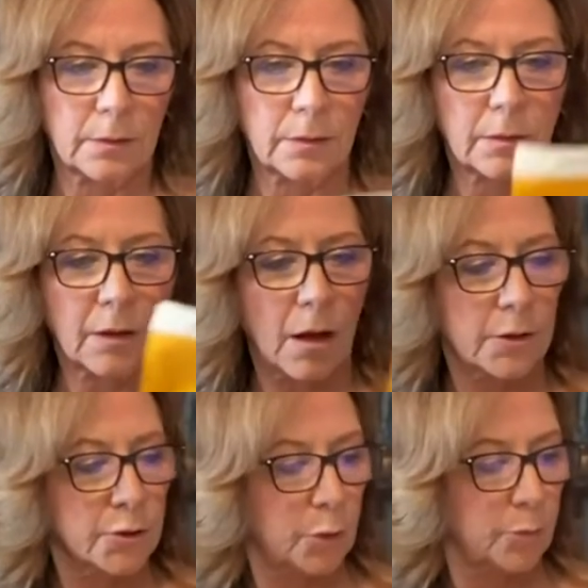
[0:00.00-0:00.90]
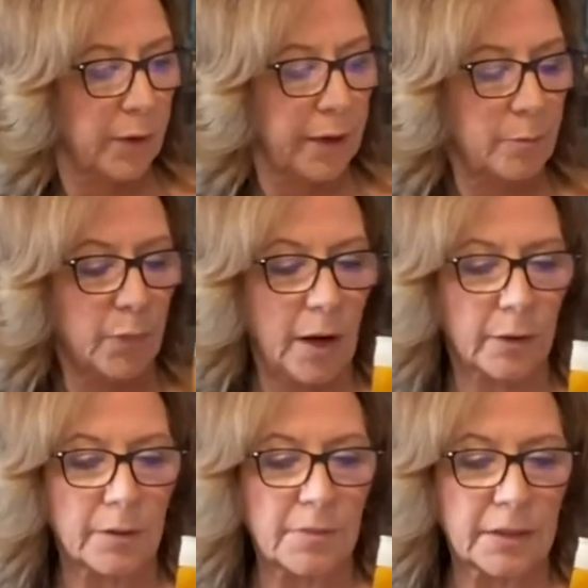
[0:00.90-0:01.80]
Lakanto brand
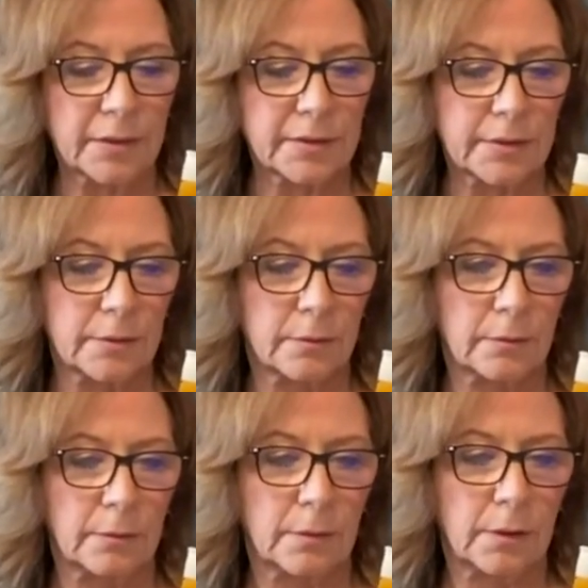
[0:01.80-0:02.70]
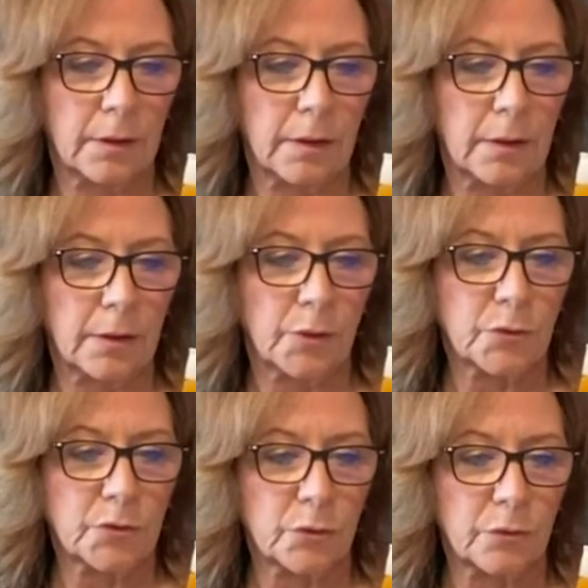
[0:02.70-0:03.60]
brownie mix,
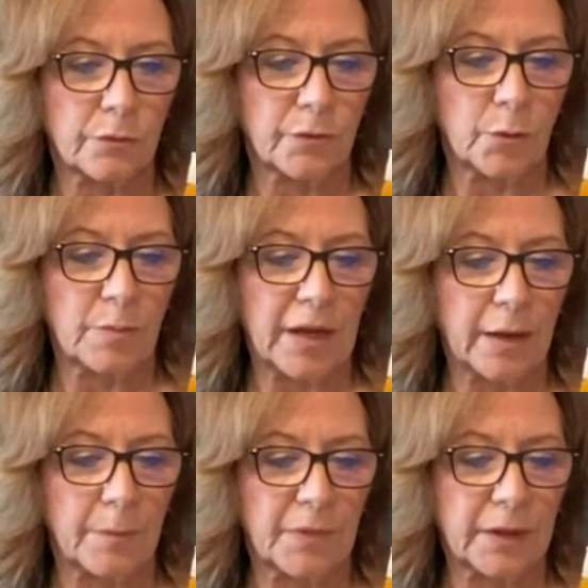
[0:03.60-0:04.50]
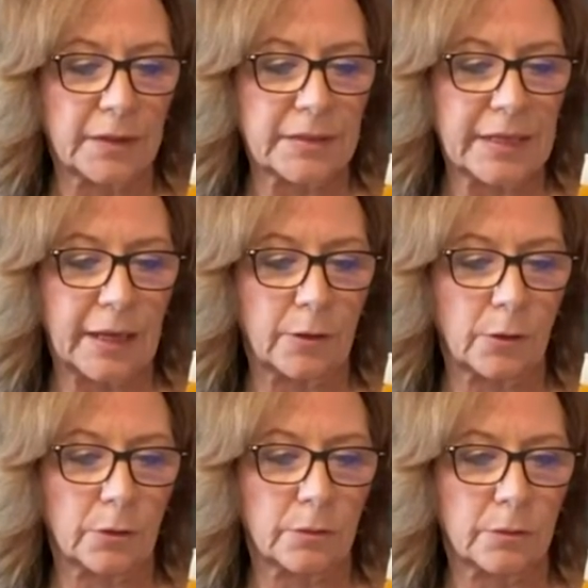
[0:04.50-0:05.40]
you make up the
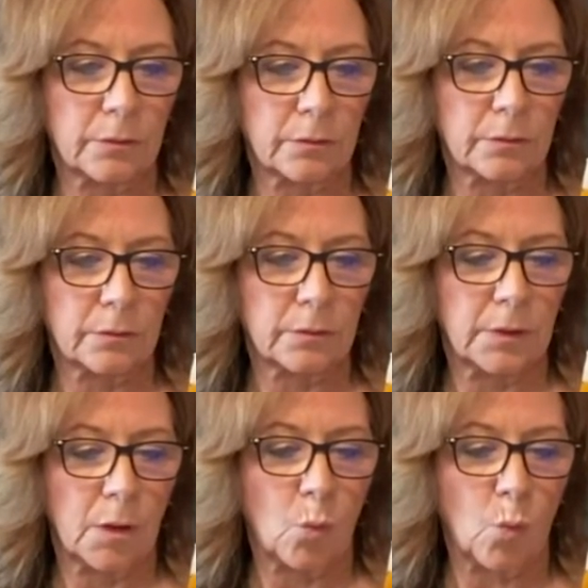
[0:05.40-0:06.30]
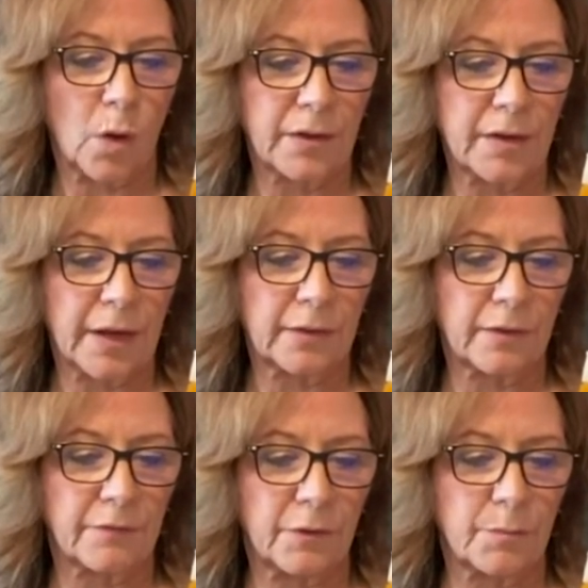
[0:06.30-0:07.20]
container, 1/9
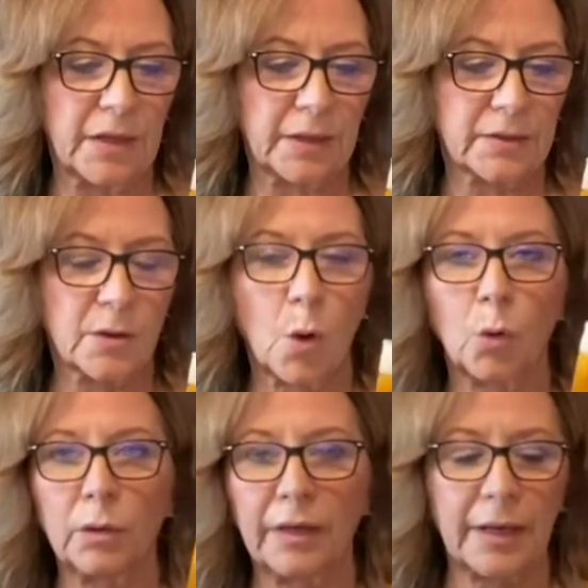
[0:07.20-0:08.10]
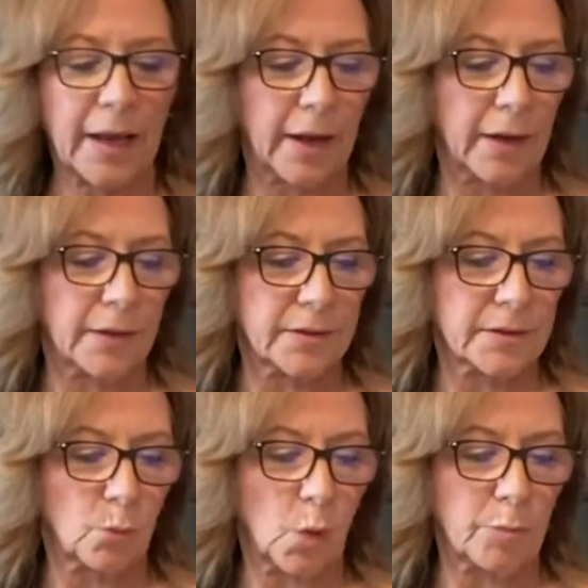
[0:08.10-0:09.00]
of a mix only has,
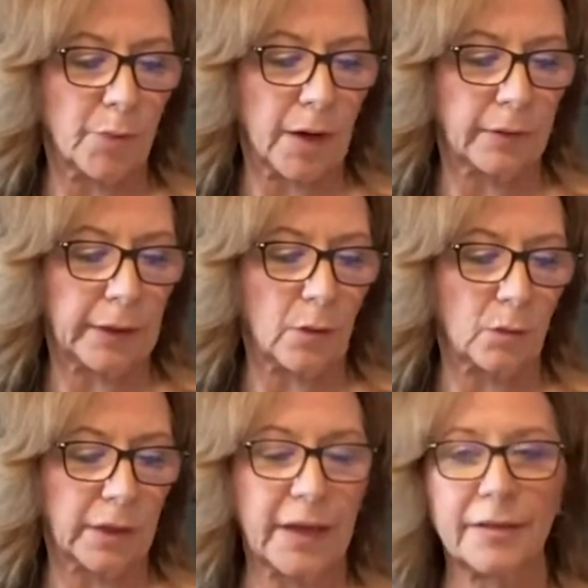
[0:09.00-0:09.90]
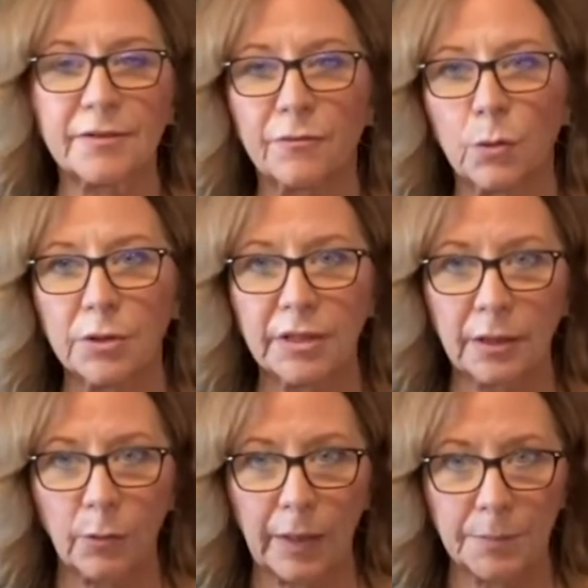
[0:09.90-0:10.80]
1 brownie only has 14
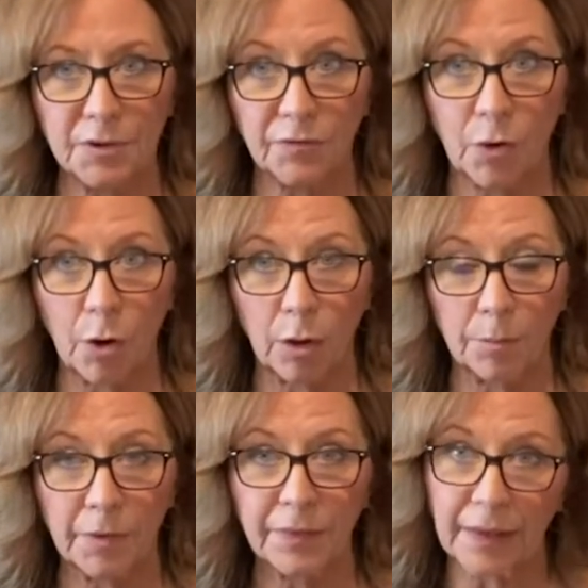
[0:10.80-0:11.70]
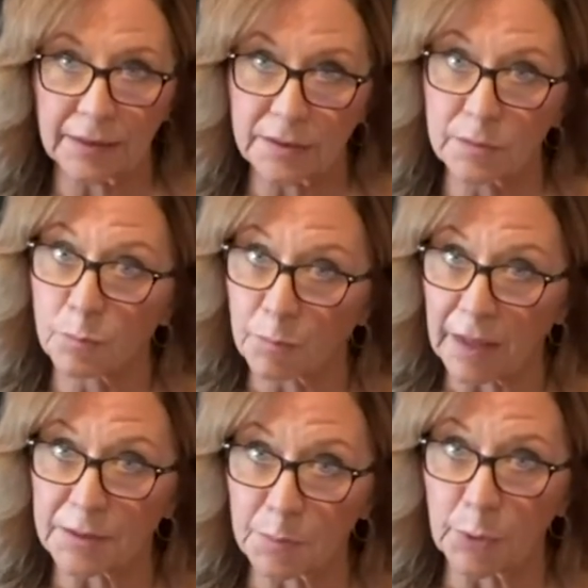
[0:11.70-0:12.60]
grams of carb.
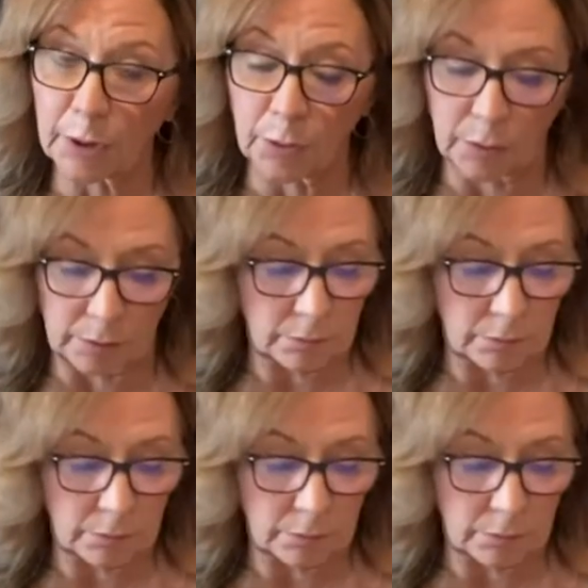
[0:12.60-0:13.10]
That's pretty good.